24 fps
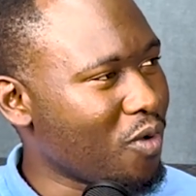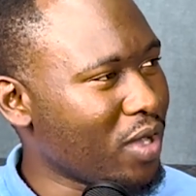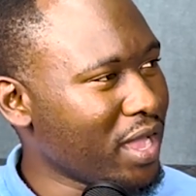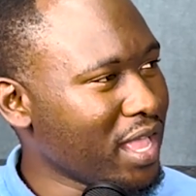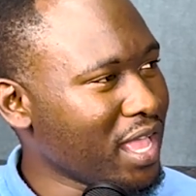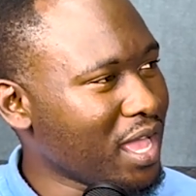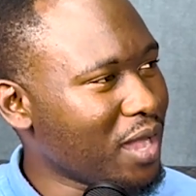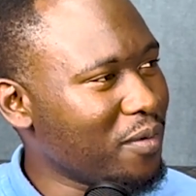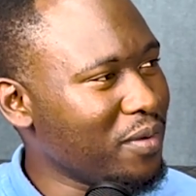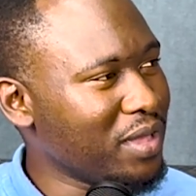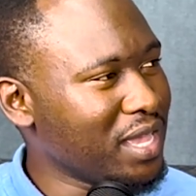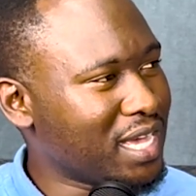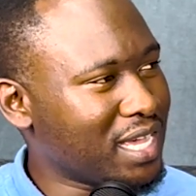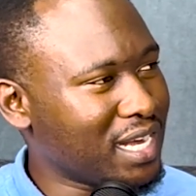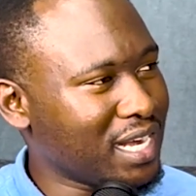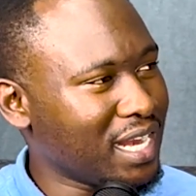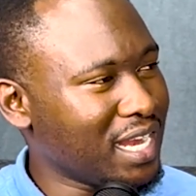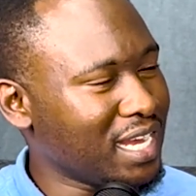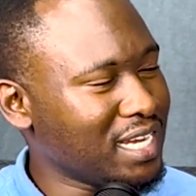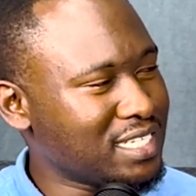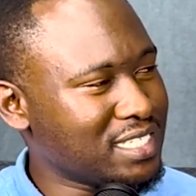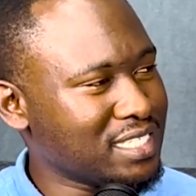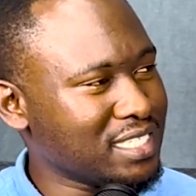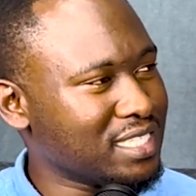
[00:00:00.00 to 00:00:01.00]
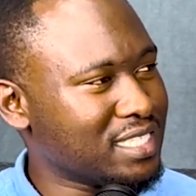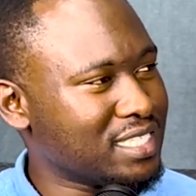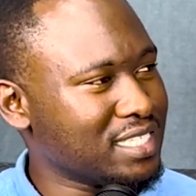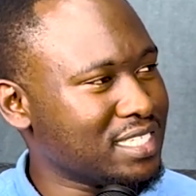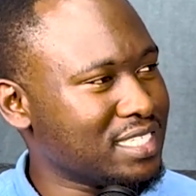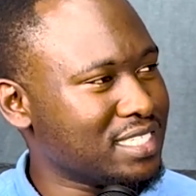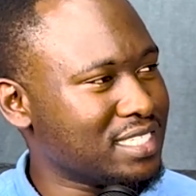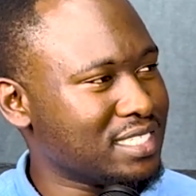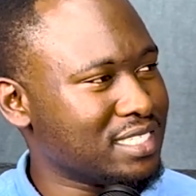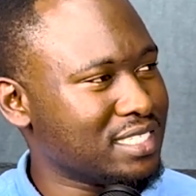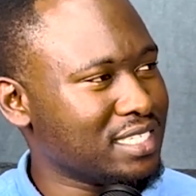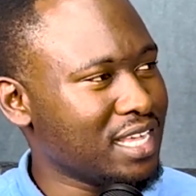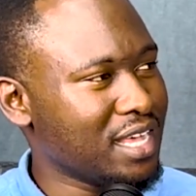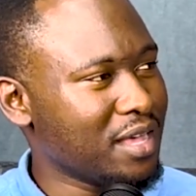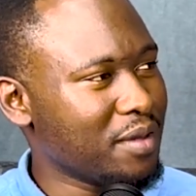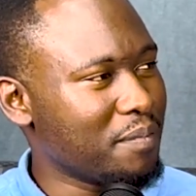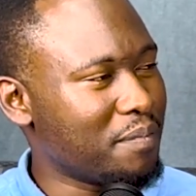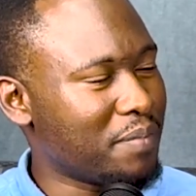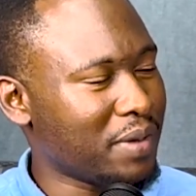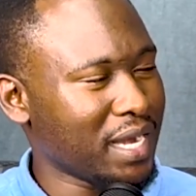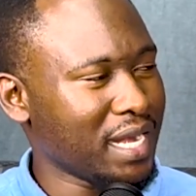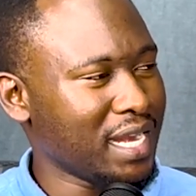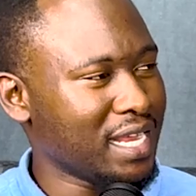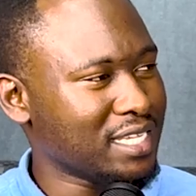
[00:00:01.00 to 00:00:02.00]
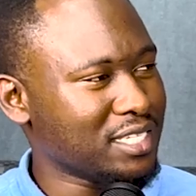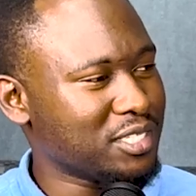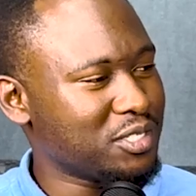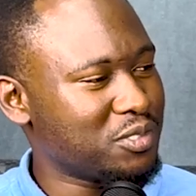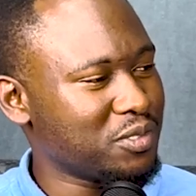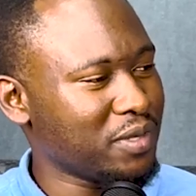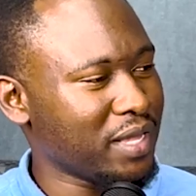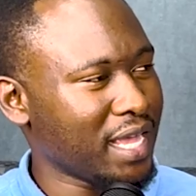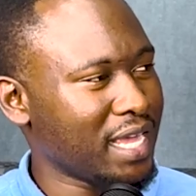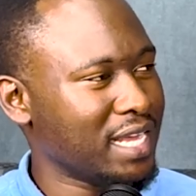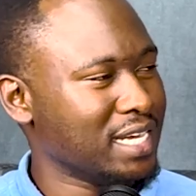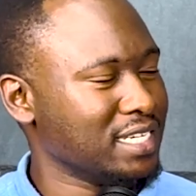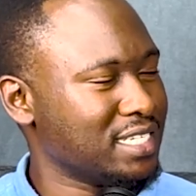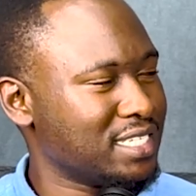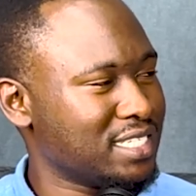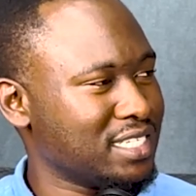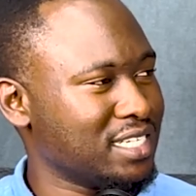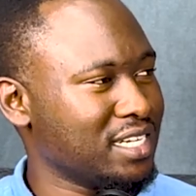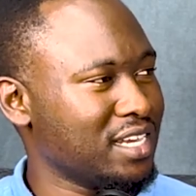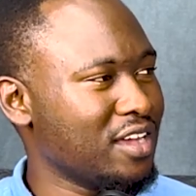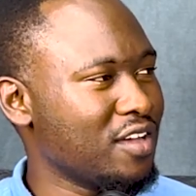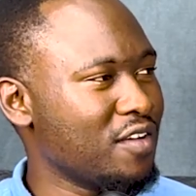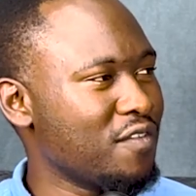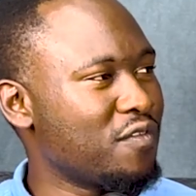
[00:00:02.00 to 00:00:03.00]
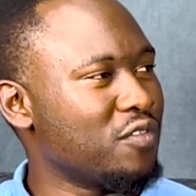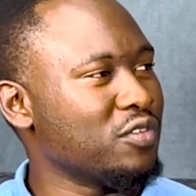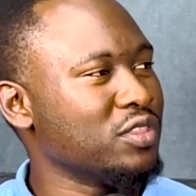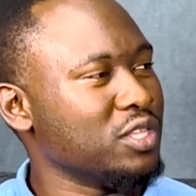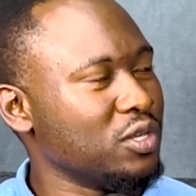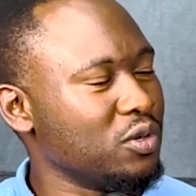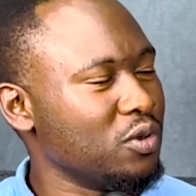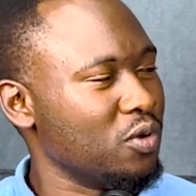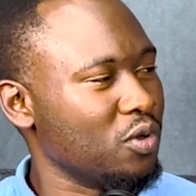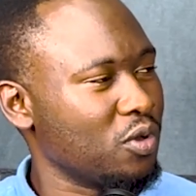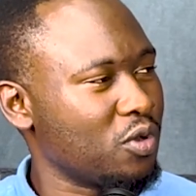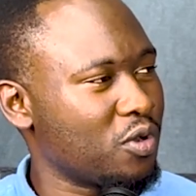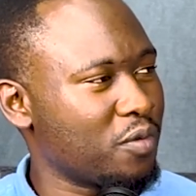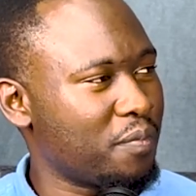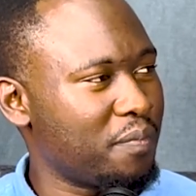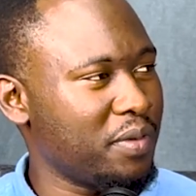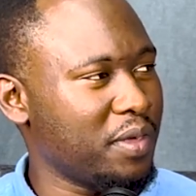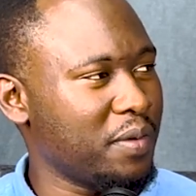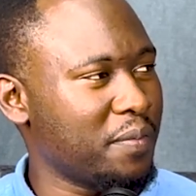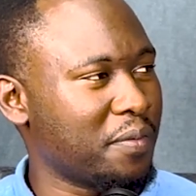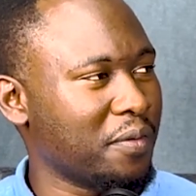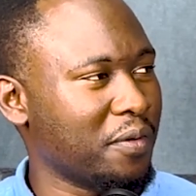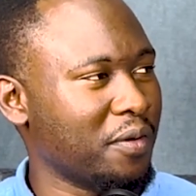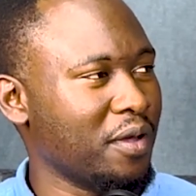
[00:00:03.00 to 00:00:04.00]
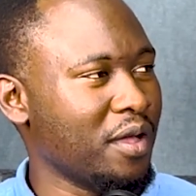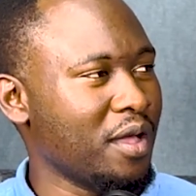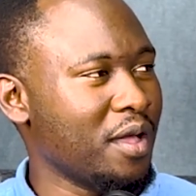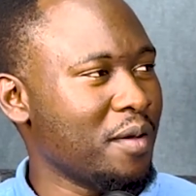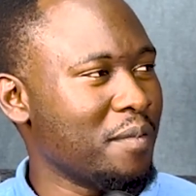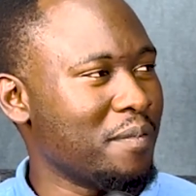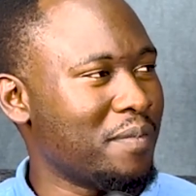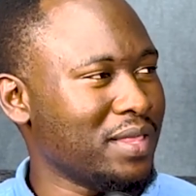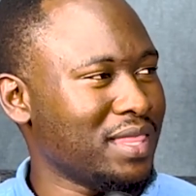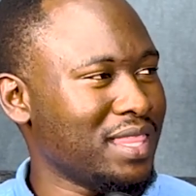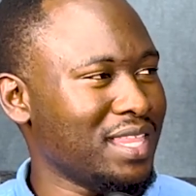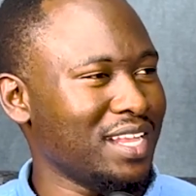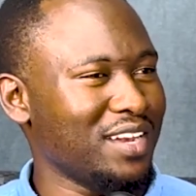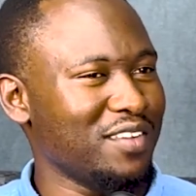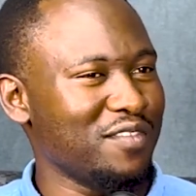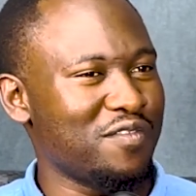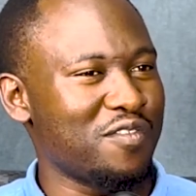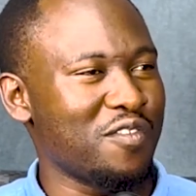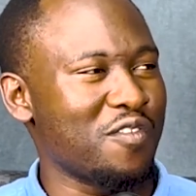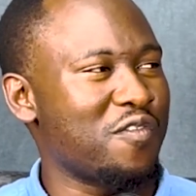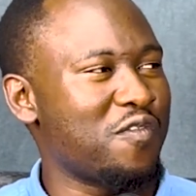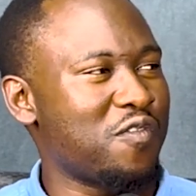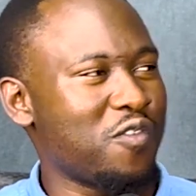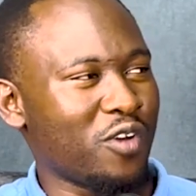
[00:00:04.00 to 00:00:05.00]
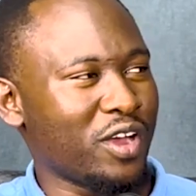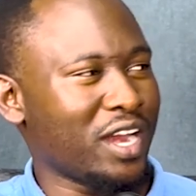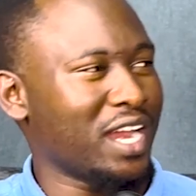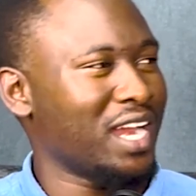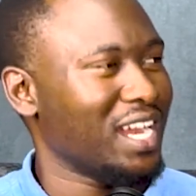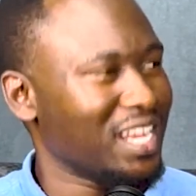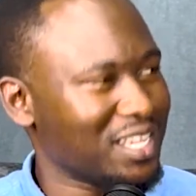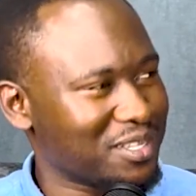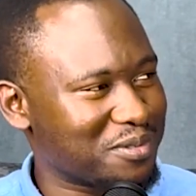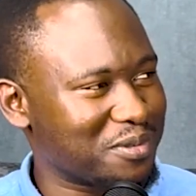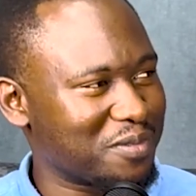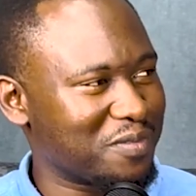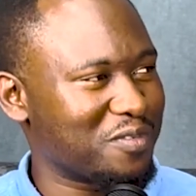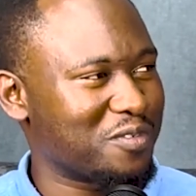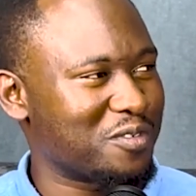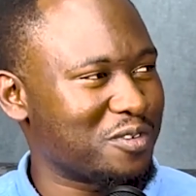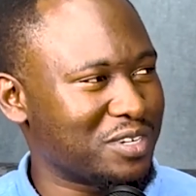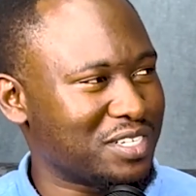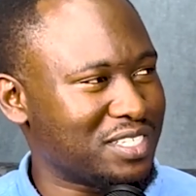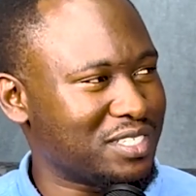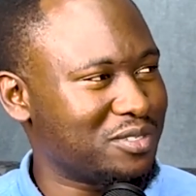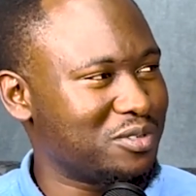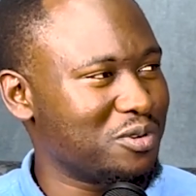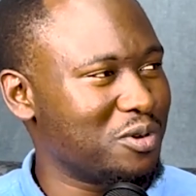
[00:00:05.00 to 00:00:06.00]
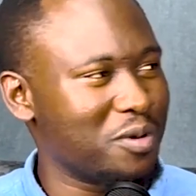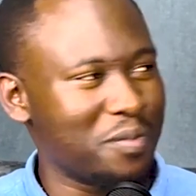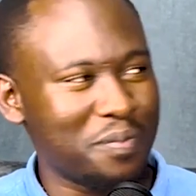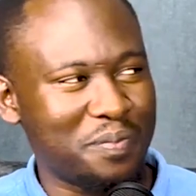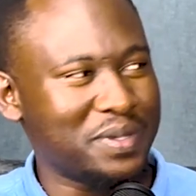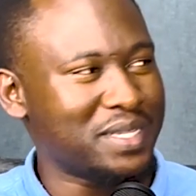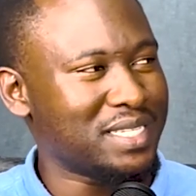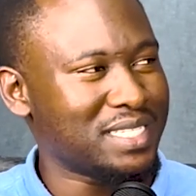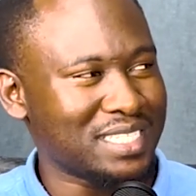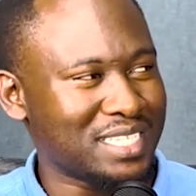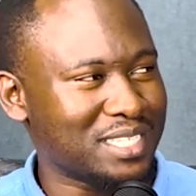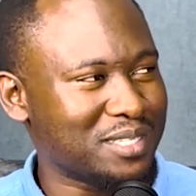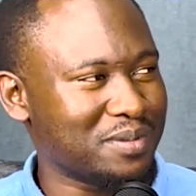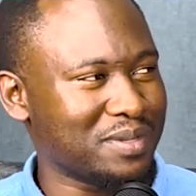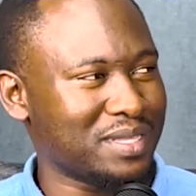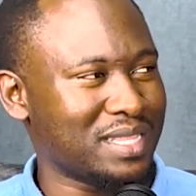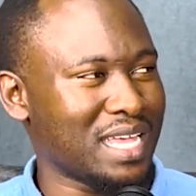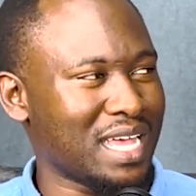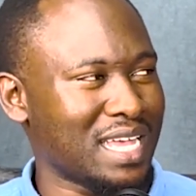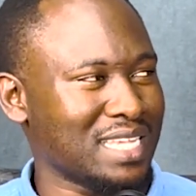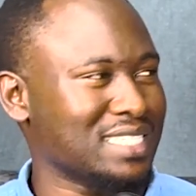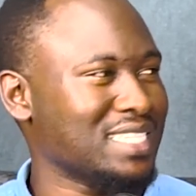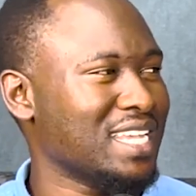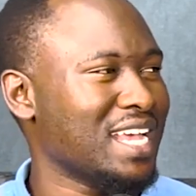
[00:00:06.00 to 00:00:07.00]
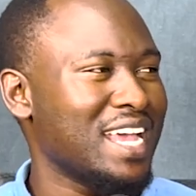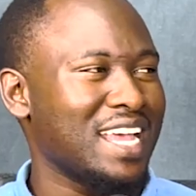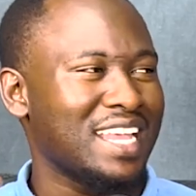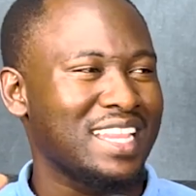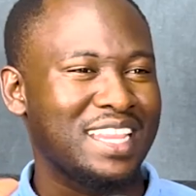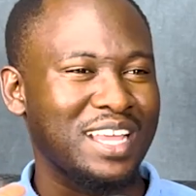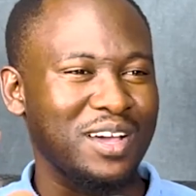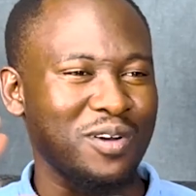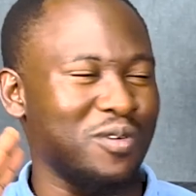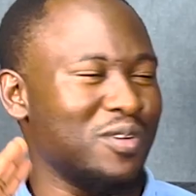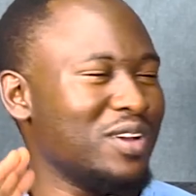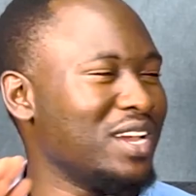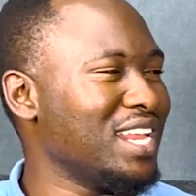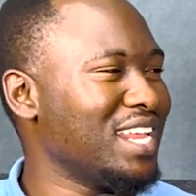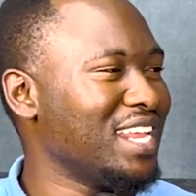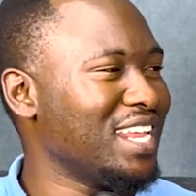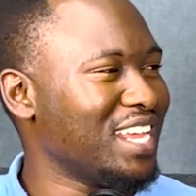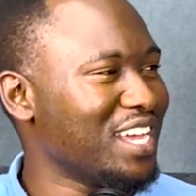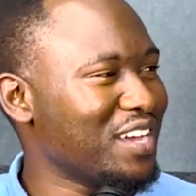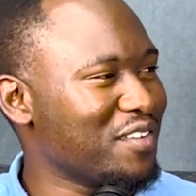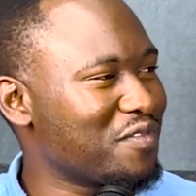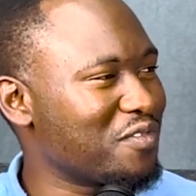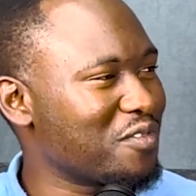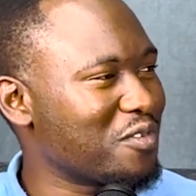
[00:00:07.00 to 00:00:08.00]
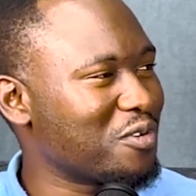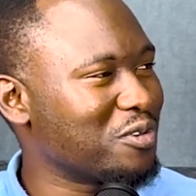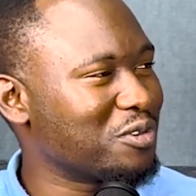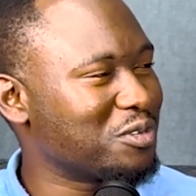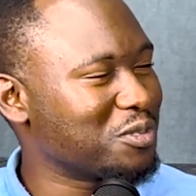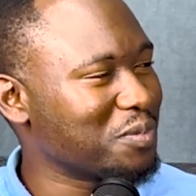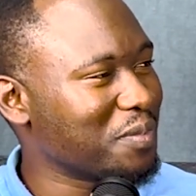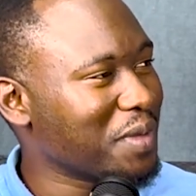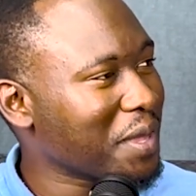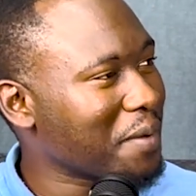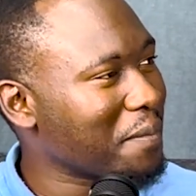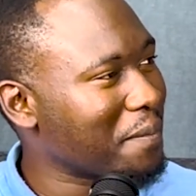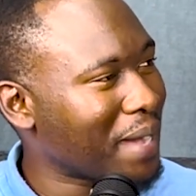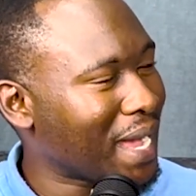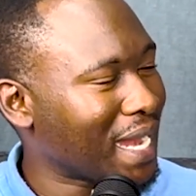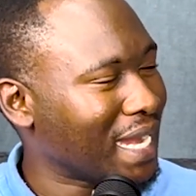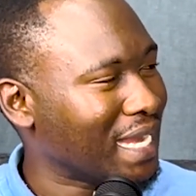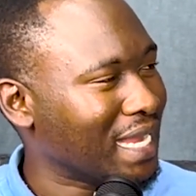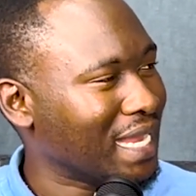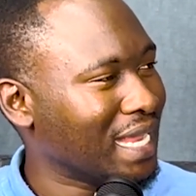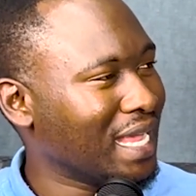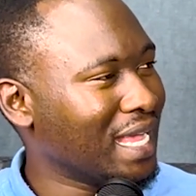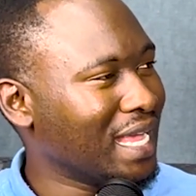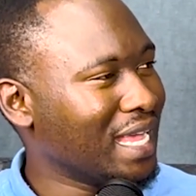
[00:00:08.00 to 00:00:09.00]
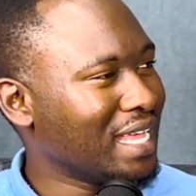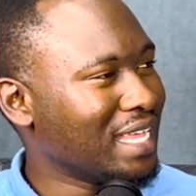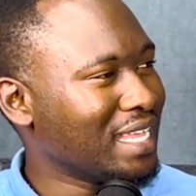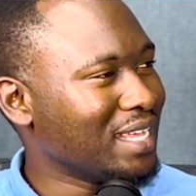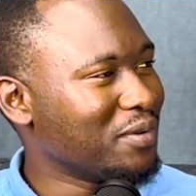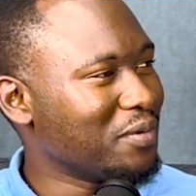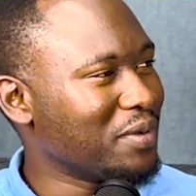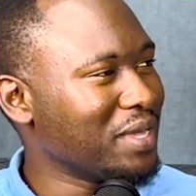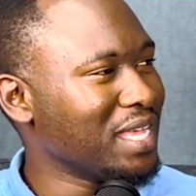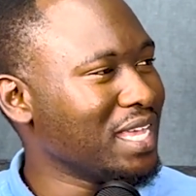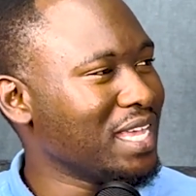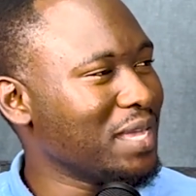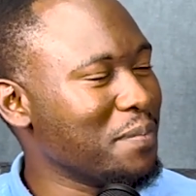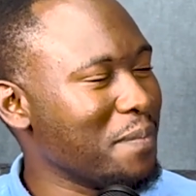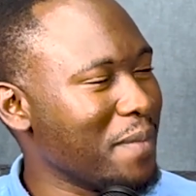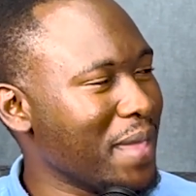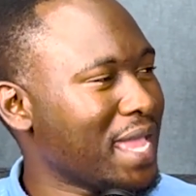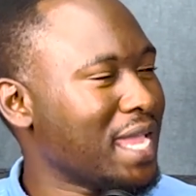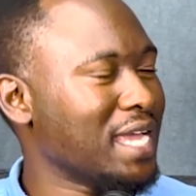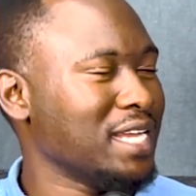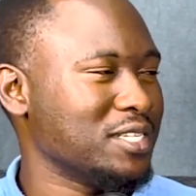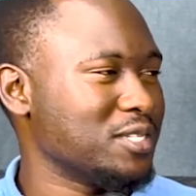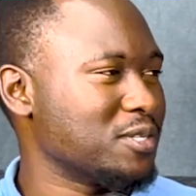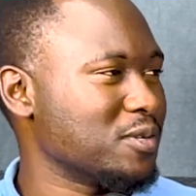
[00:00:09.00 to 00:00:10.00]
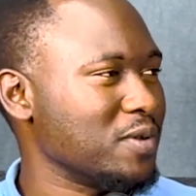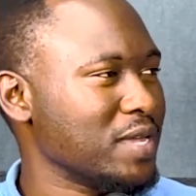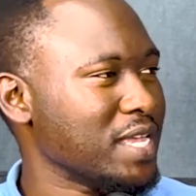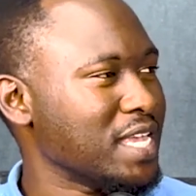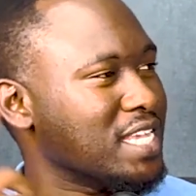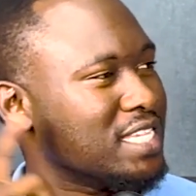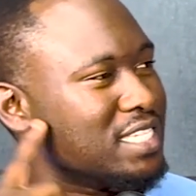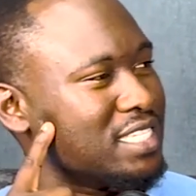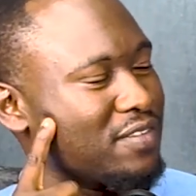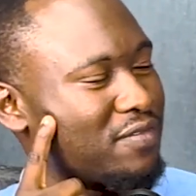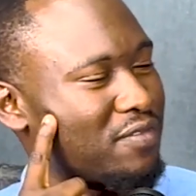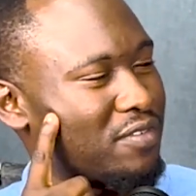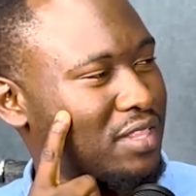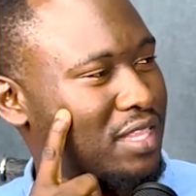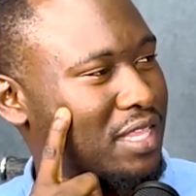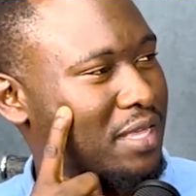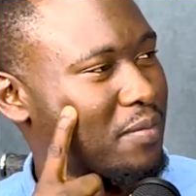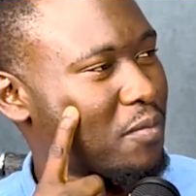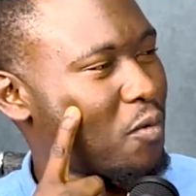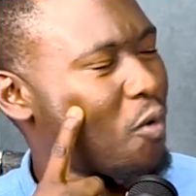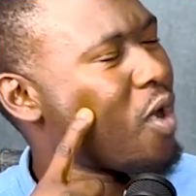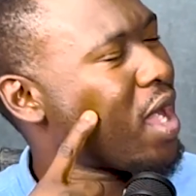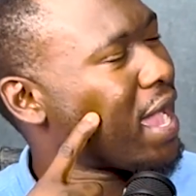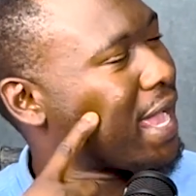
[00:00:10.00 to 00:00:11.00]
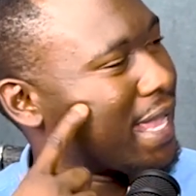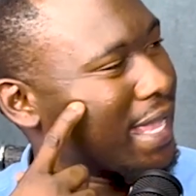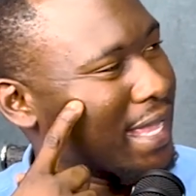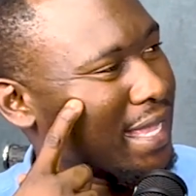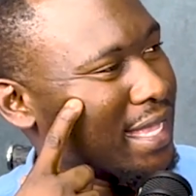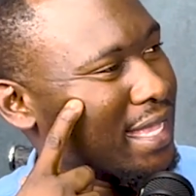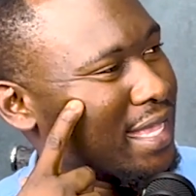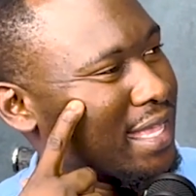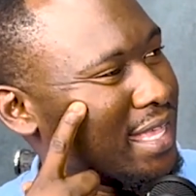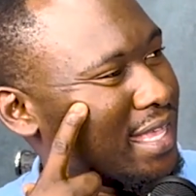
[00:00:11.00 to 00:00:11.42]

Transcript: Why are we creating these barriers to entry for the local people? But then for foreigners who've got no business with us, they're only here for to make money. We make it so easy for them. Why?